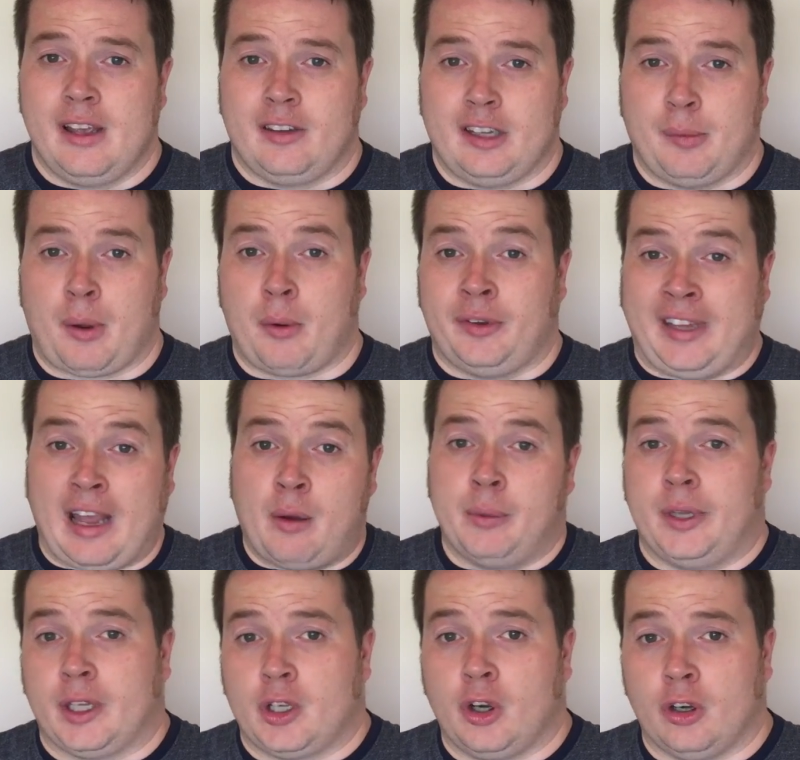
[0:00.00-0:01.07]
You probably want to get on
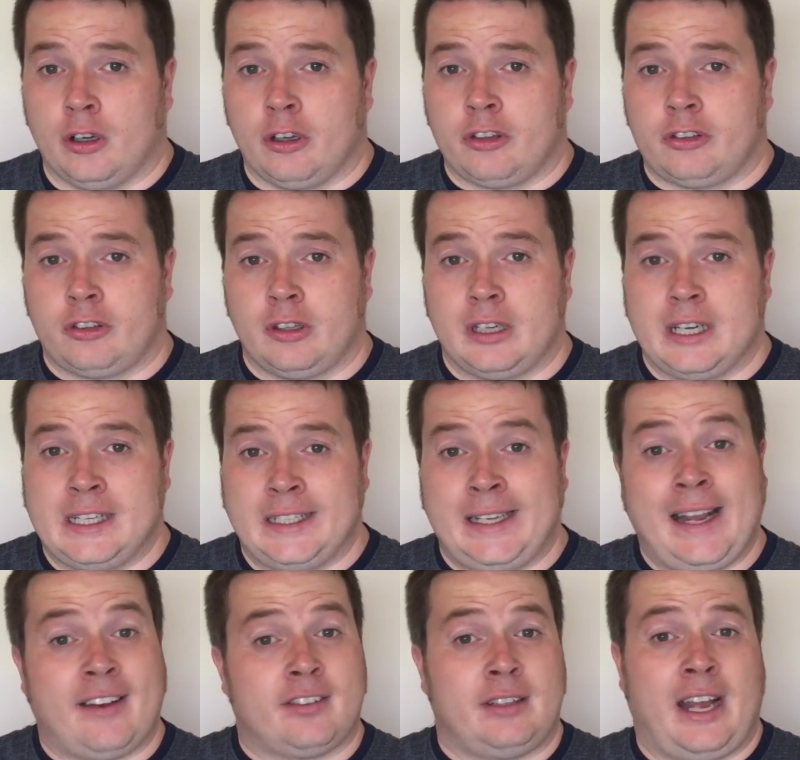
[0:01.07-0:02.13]
with the course. In the
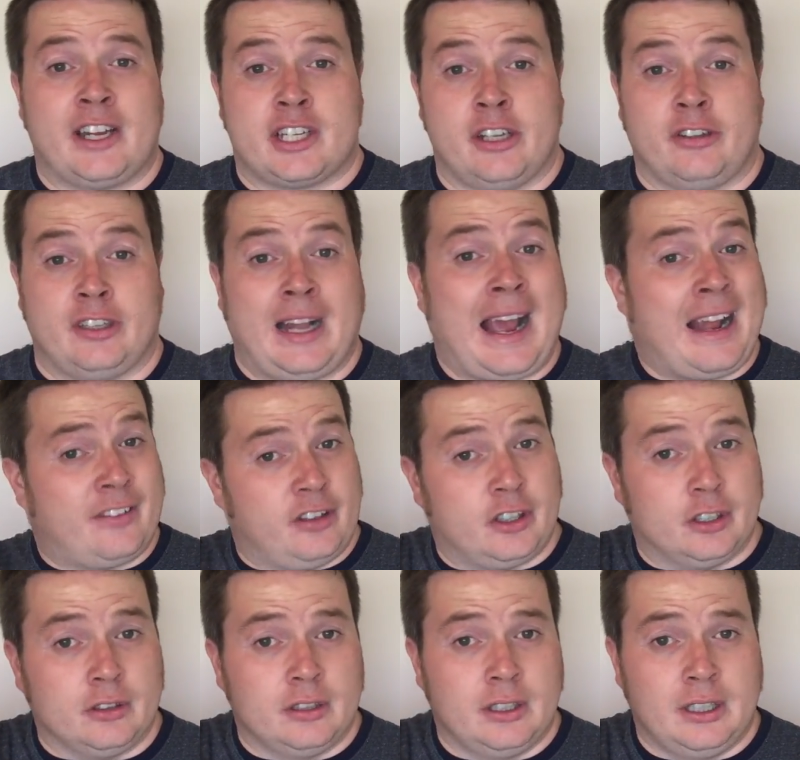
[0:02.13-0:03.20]
next lecture there's an
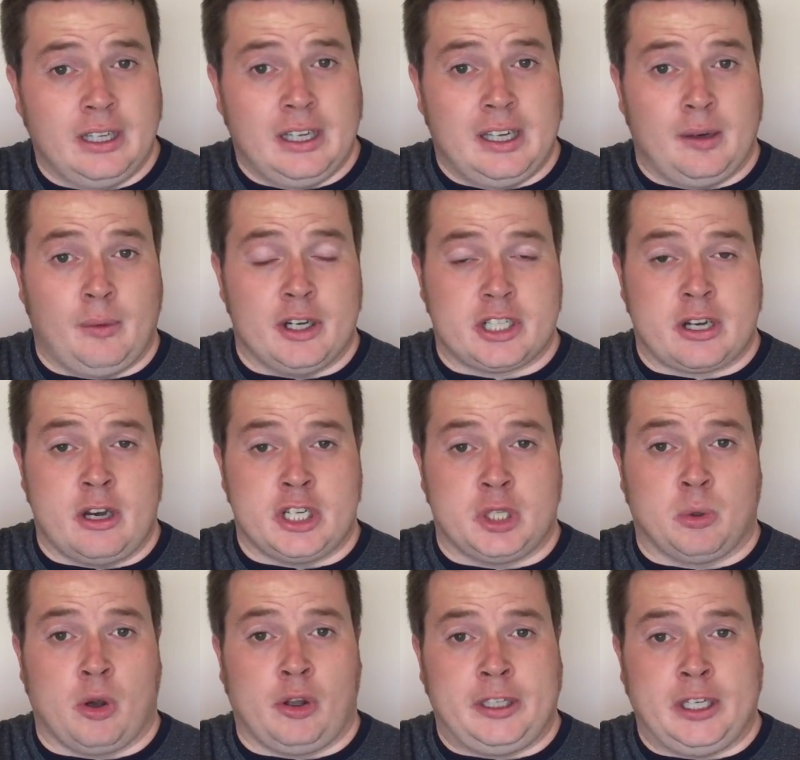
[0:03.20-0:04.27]
article which shows
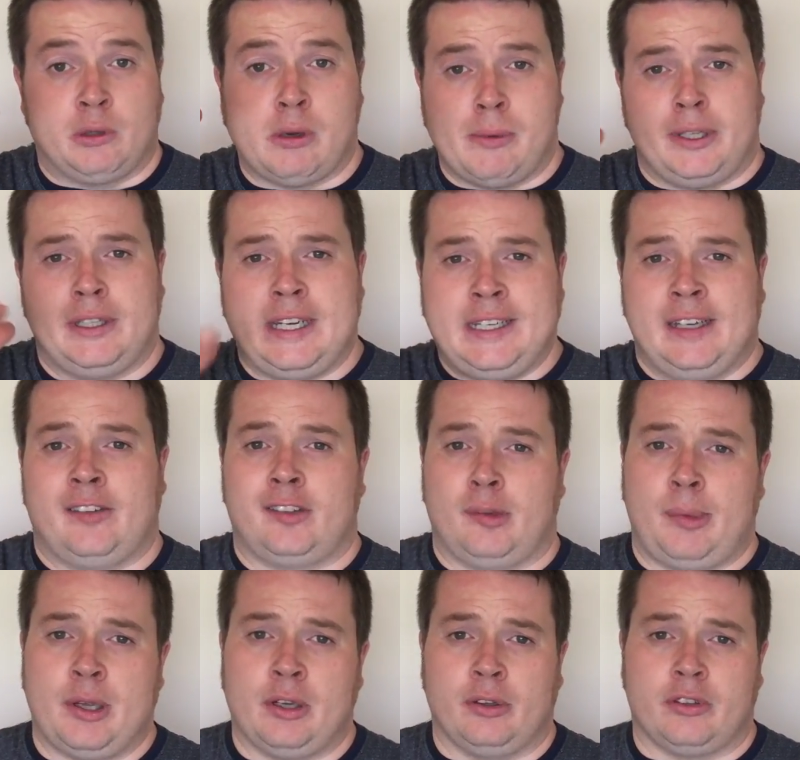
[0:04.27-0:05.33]
you all the equipment needed
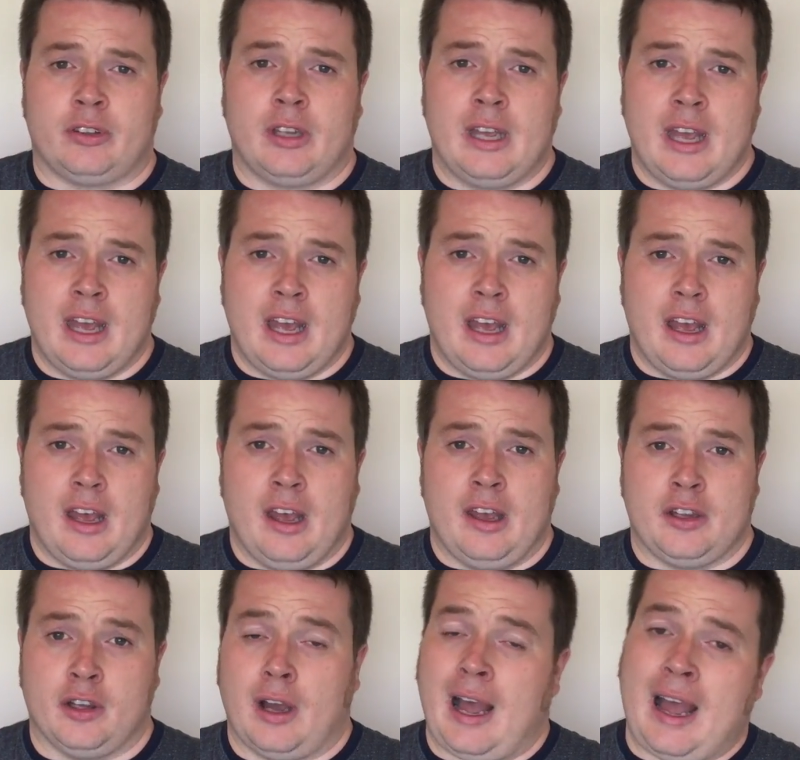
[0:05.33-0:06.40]
to build
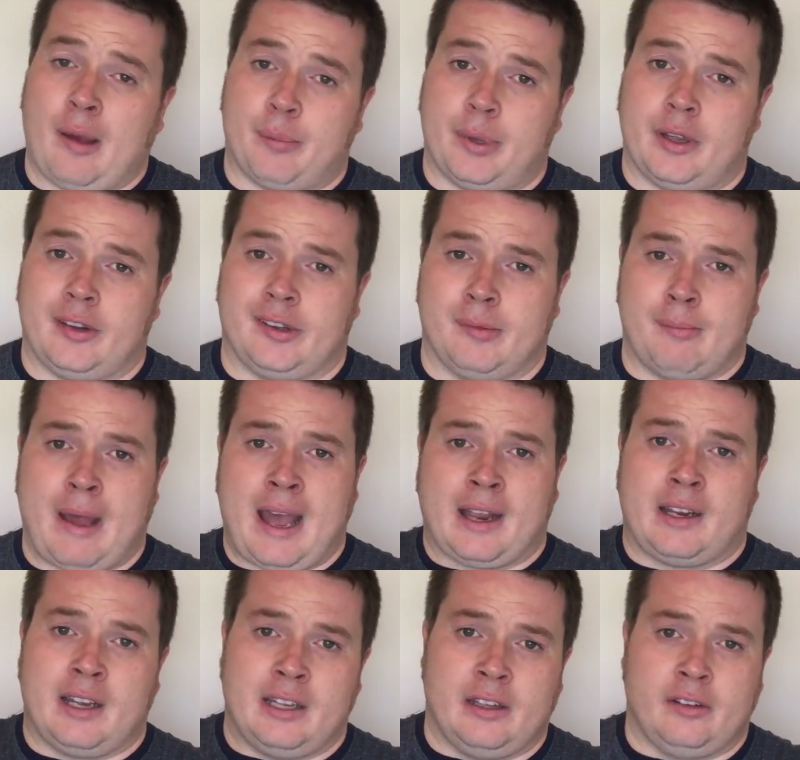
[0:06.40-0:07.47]
your app, the
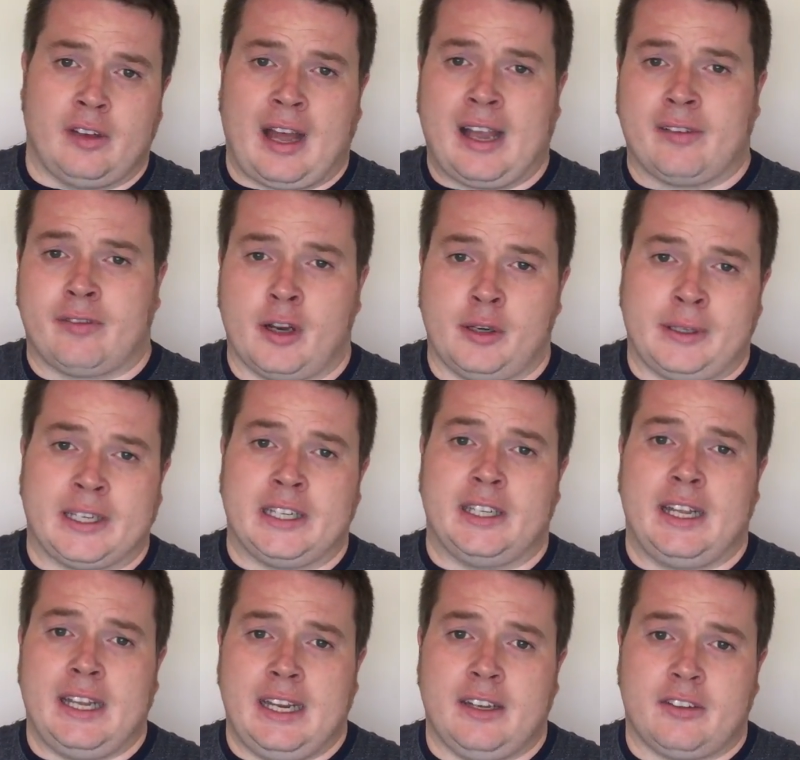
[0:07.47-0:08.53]
Mac and iPhone that you
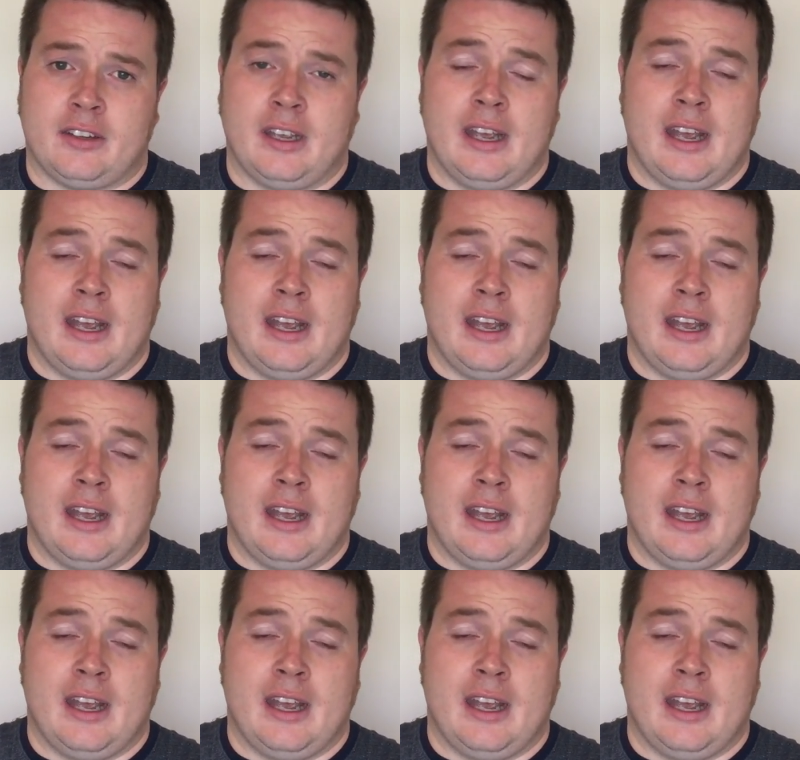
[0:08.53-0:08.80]
need.